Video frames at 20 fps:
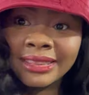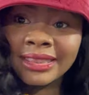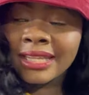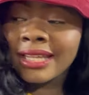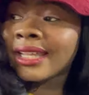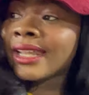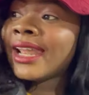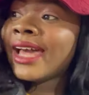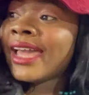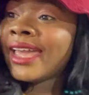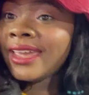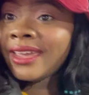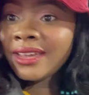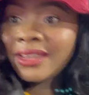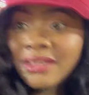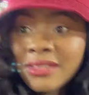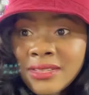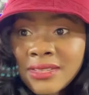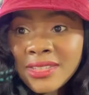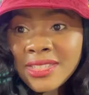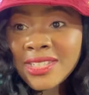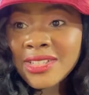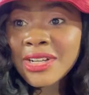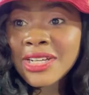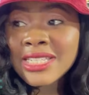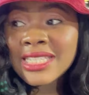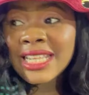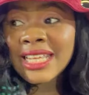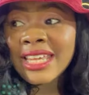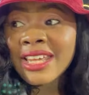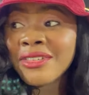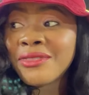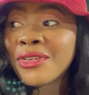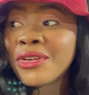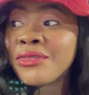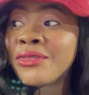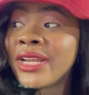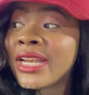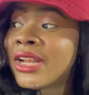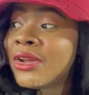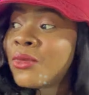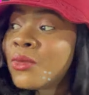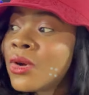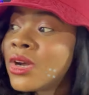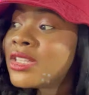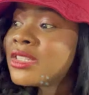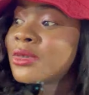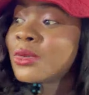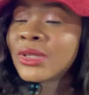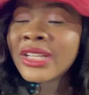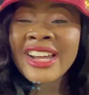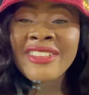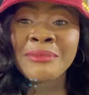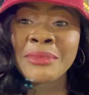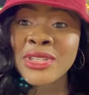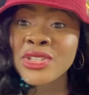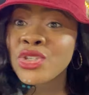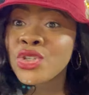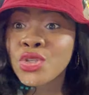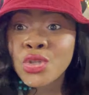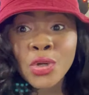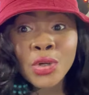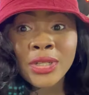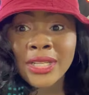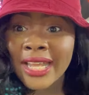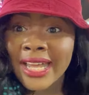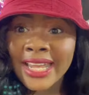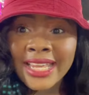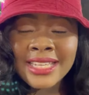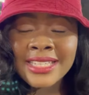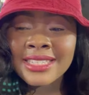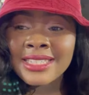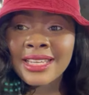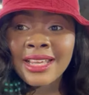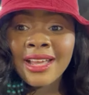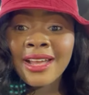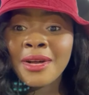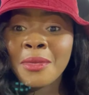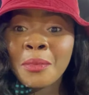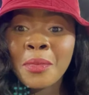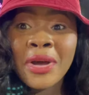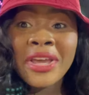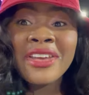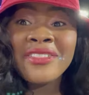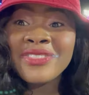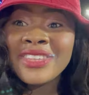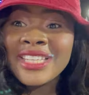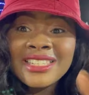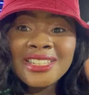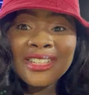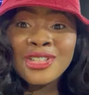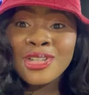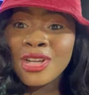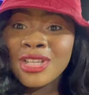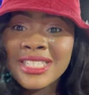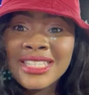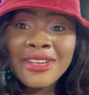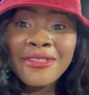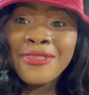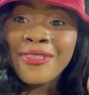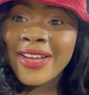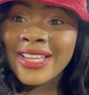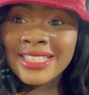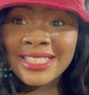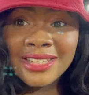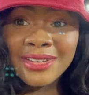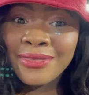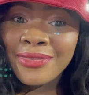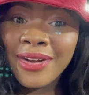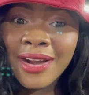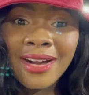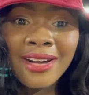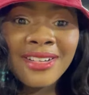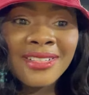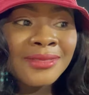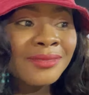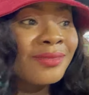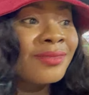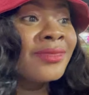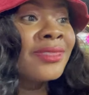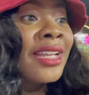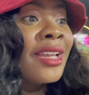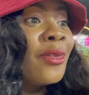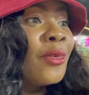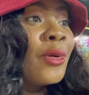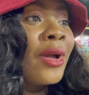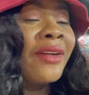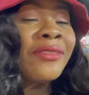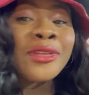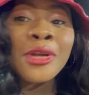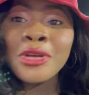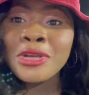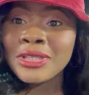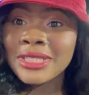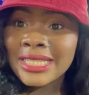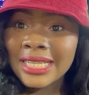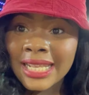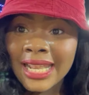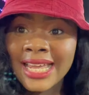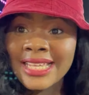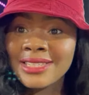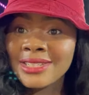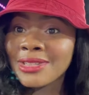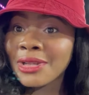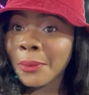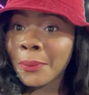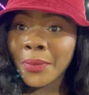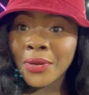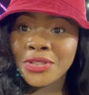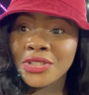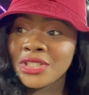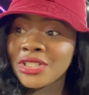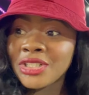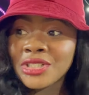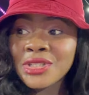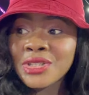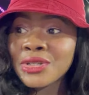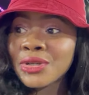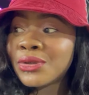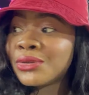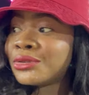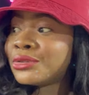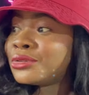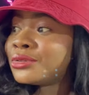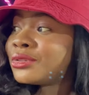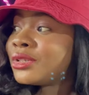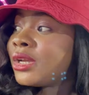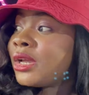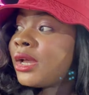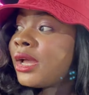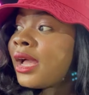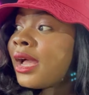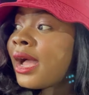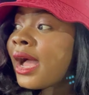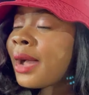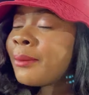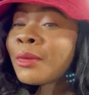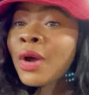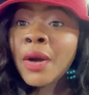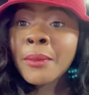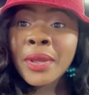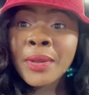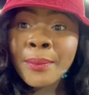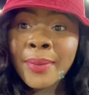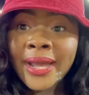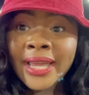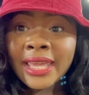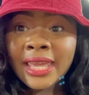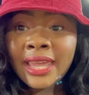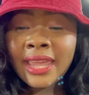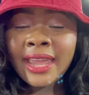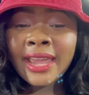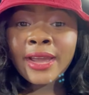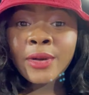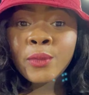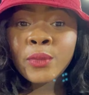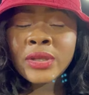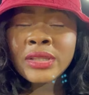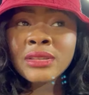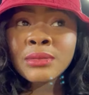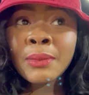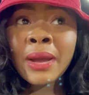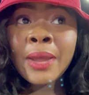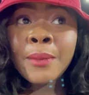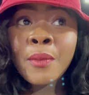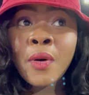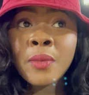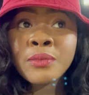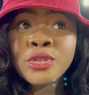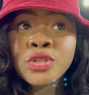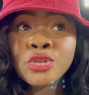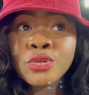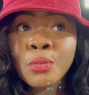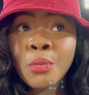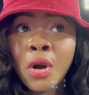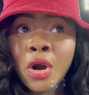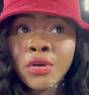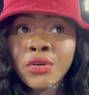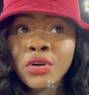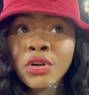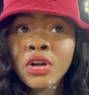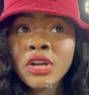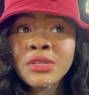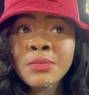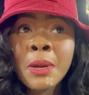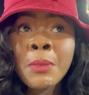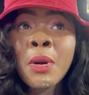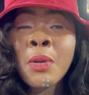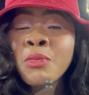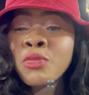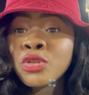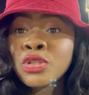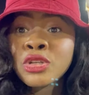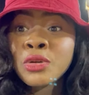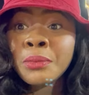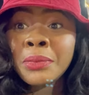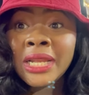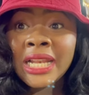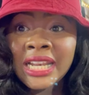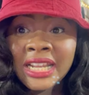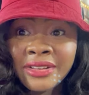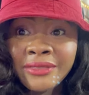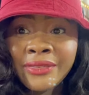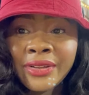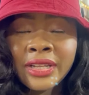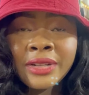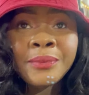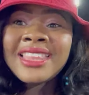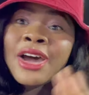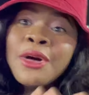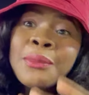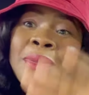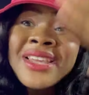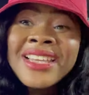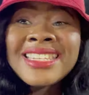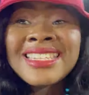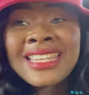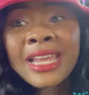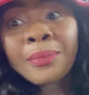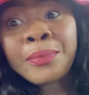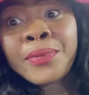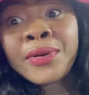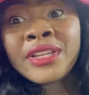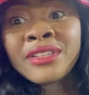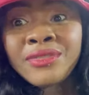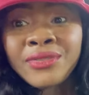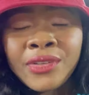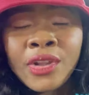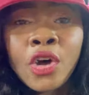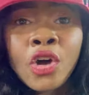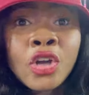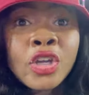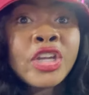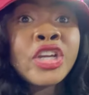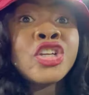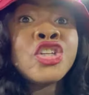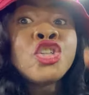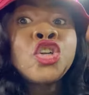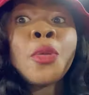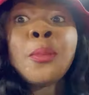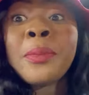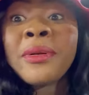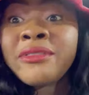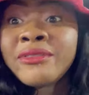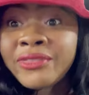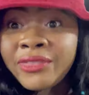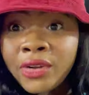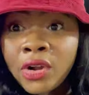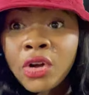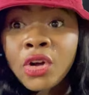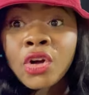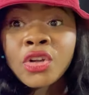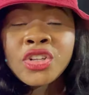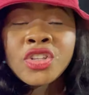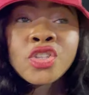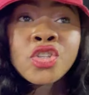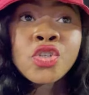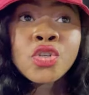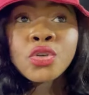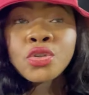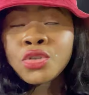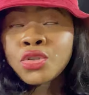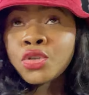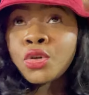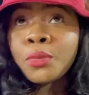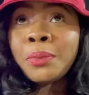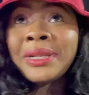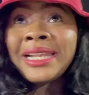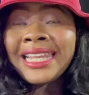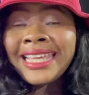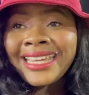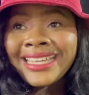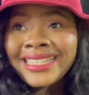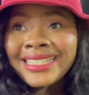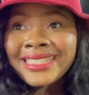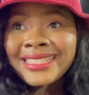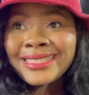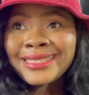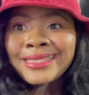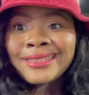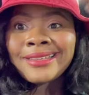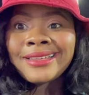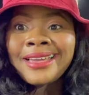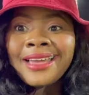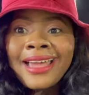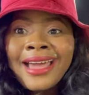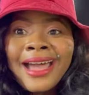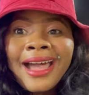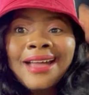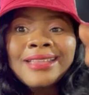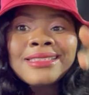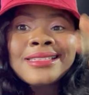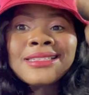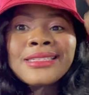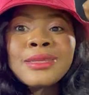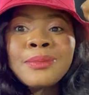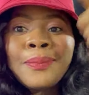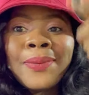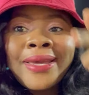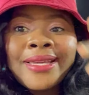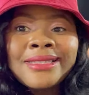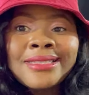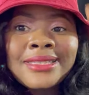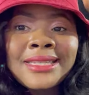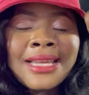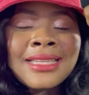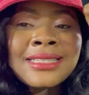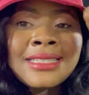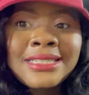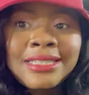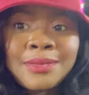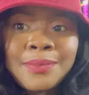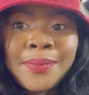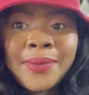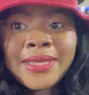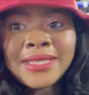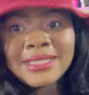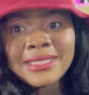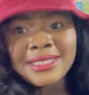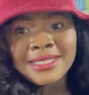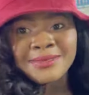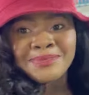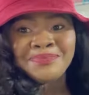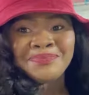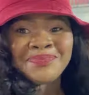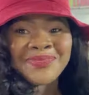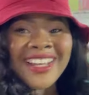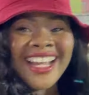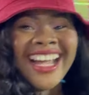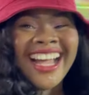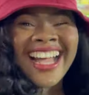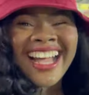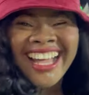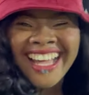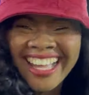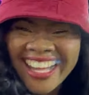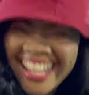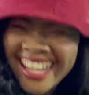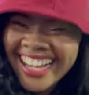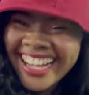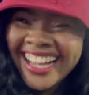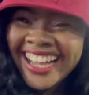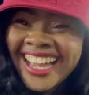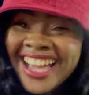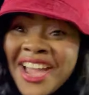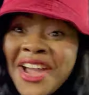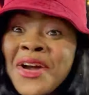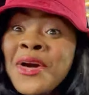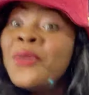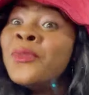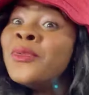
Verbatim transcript: thing. Like, seriously, if it really was, it would have been so nice. But if is just a festival, we have to utilize this opportunity. Oh. I'm coming back here with my mom tomorrow because my mom will soon be leaving. That'll be a separate vlog, a shopping vlog on its own. So please anticipate. Shop anticipate.